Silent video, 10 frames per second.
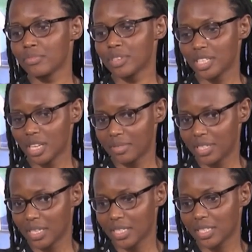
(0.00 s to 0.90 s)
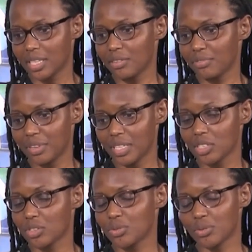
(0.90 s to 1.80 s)
subjects and fields,
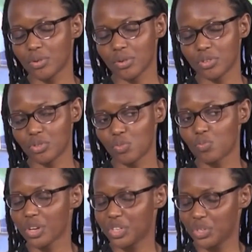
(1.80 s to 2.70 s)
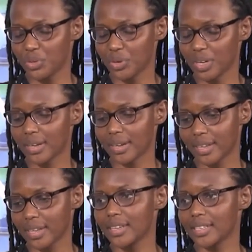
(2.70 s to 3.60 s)
also to, co to pursue a
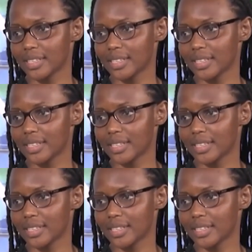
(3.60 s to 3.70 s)
career in